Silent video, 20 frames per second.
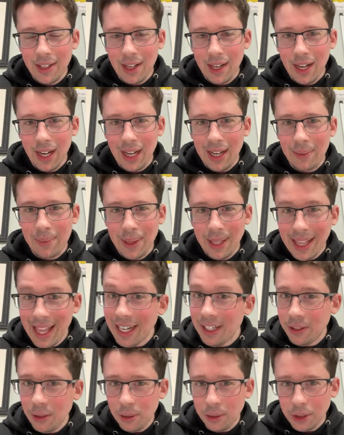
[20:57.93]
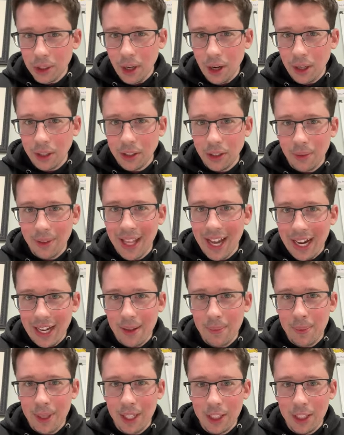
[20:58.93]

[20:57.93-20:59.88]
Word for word: Um, and they do charge you, and that could be